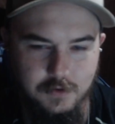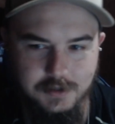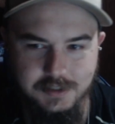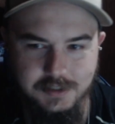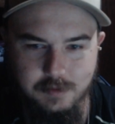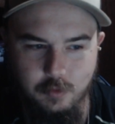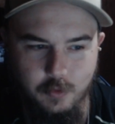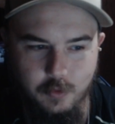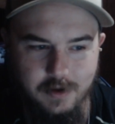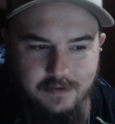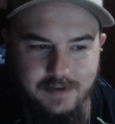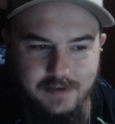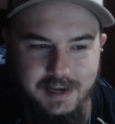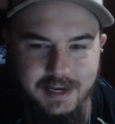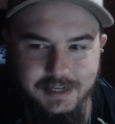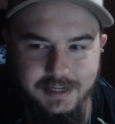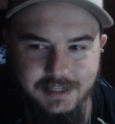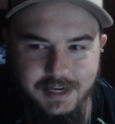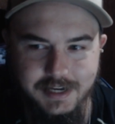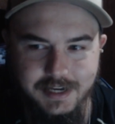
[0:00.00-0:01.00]
example, we have
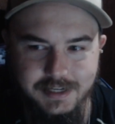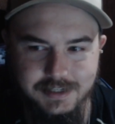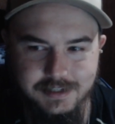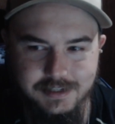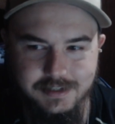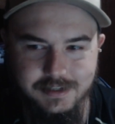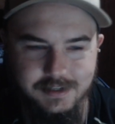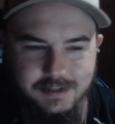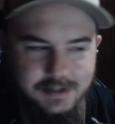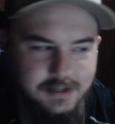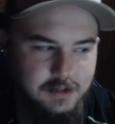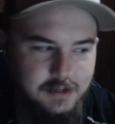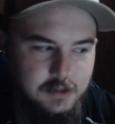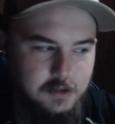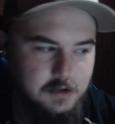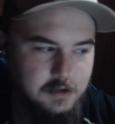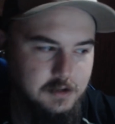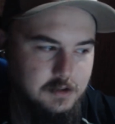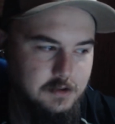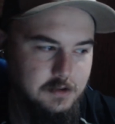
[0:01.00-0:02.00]
Hittites.
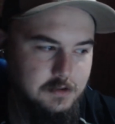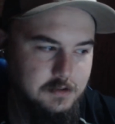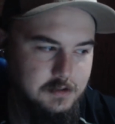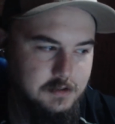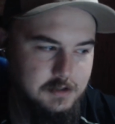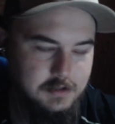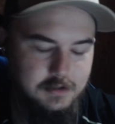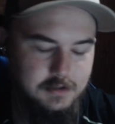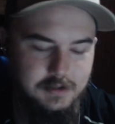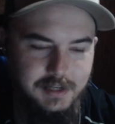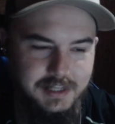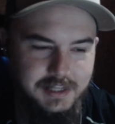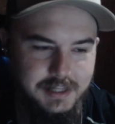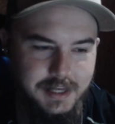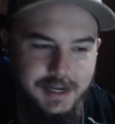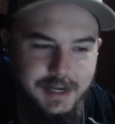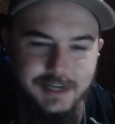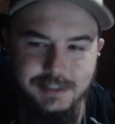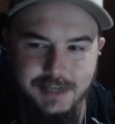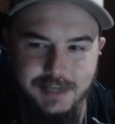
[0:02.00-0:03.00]
There's like the
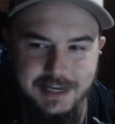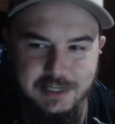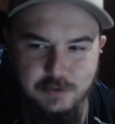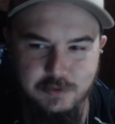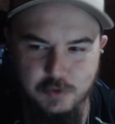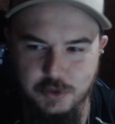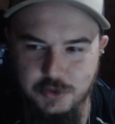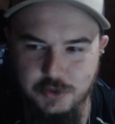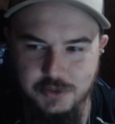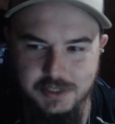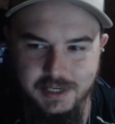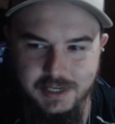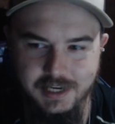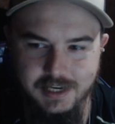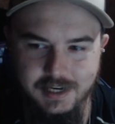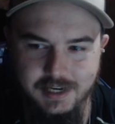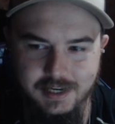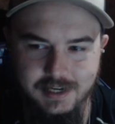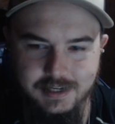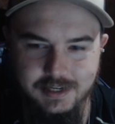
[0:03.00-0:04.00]
Hittites were using
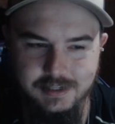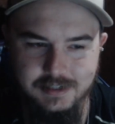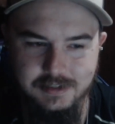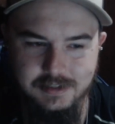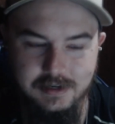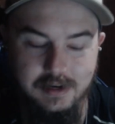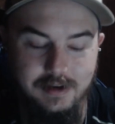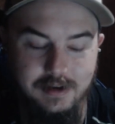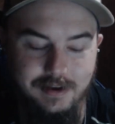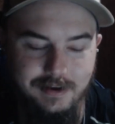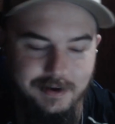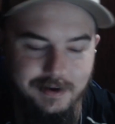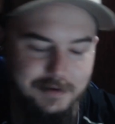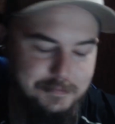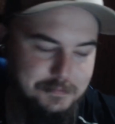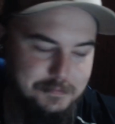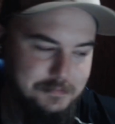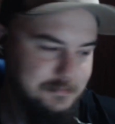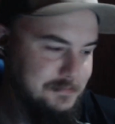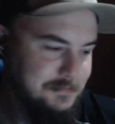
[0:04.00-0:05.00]
it, and
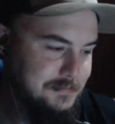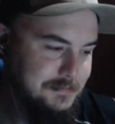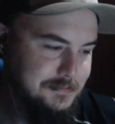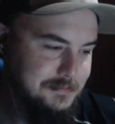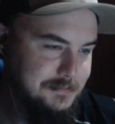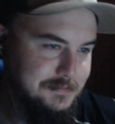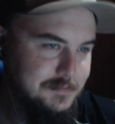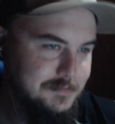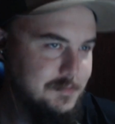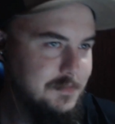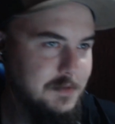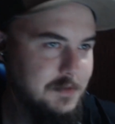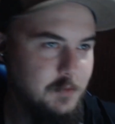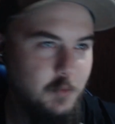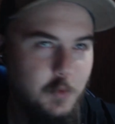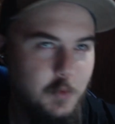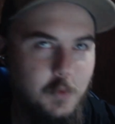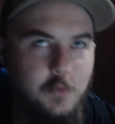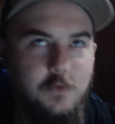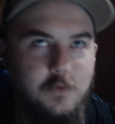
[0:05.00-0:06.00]
um,
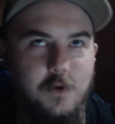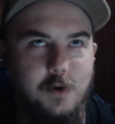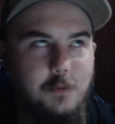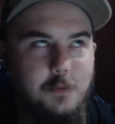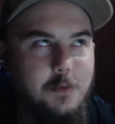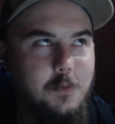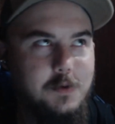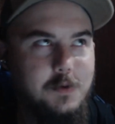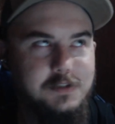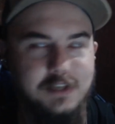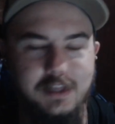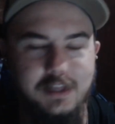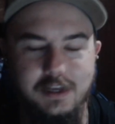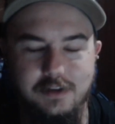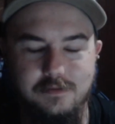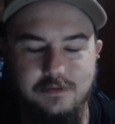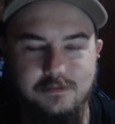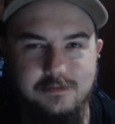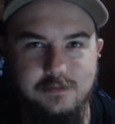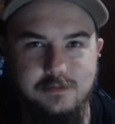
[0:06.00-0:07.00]
fuck, when was that? Like
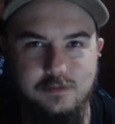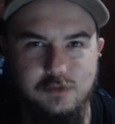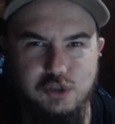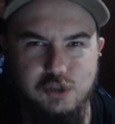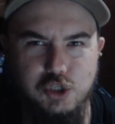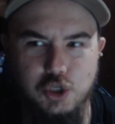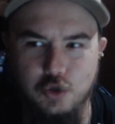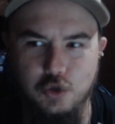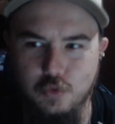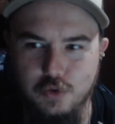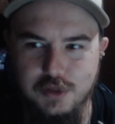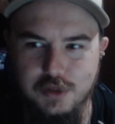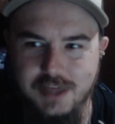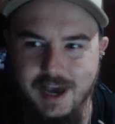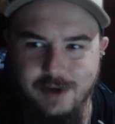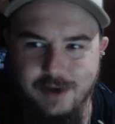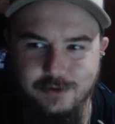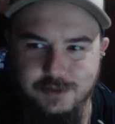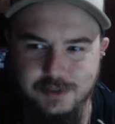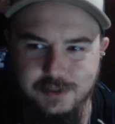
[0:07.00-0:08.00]

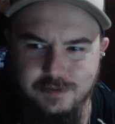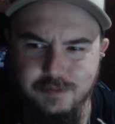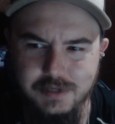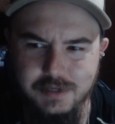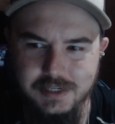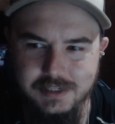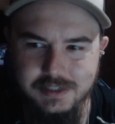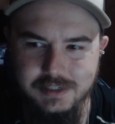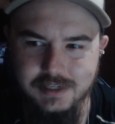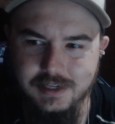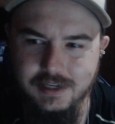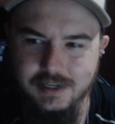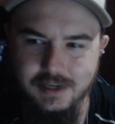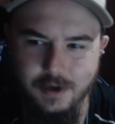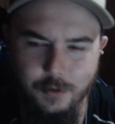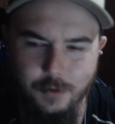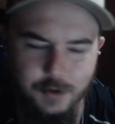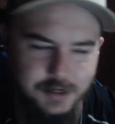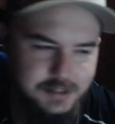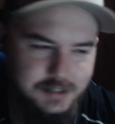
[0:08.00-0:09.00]
2000 BC,
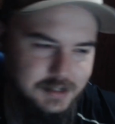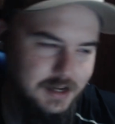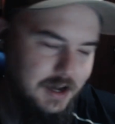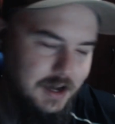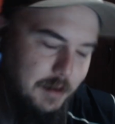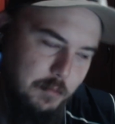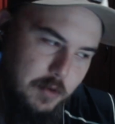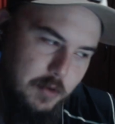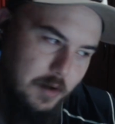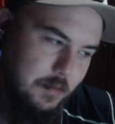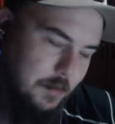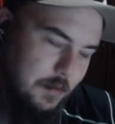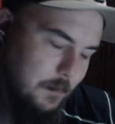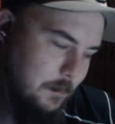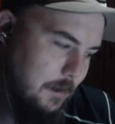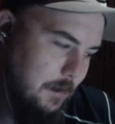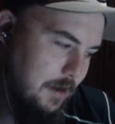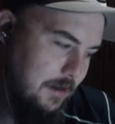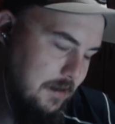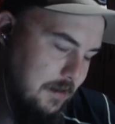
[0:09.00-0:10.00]
I want to say. I'm
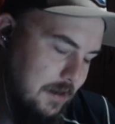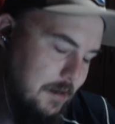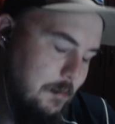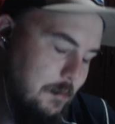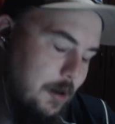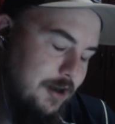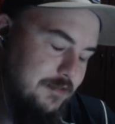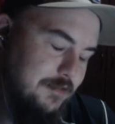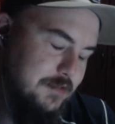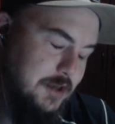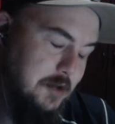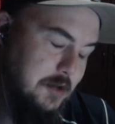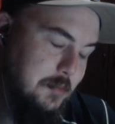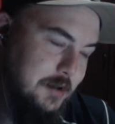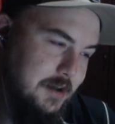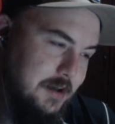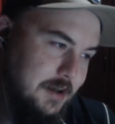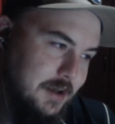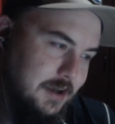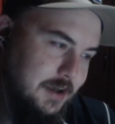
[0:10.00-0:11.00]
probably I'm off there,
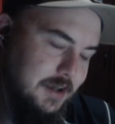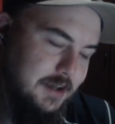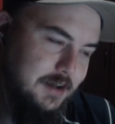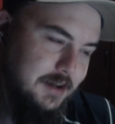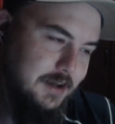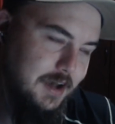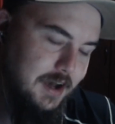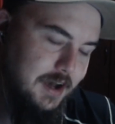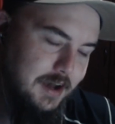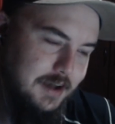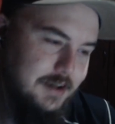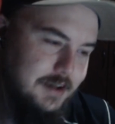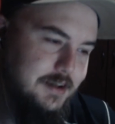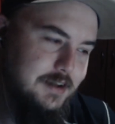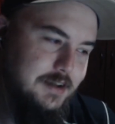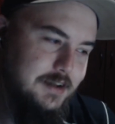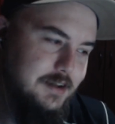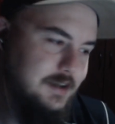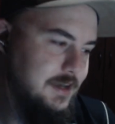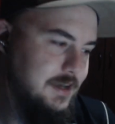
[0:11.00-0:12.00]
but like, yeah,
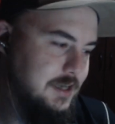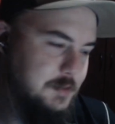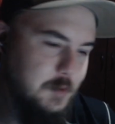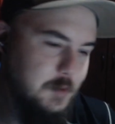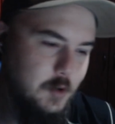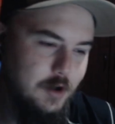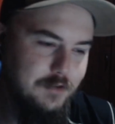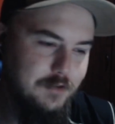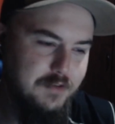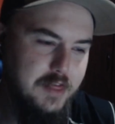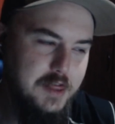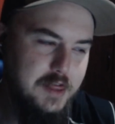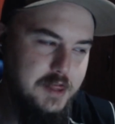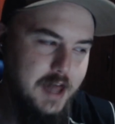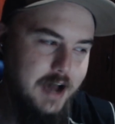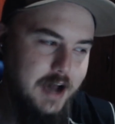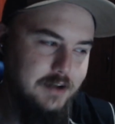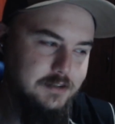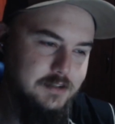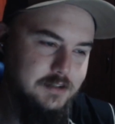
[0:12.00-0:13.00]
it's been around for
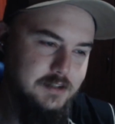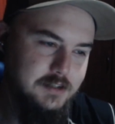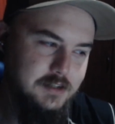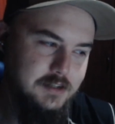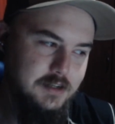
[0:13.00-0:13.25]
thousands of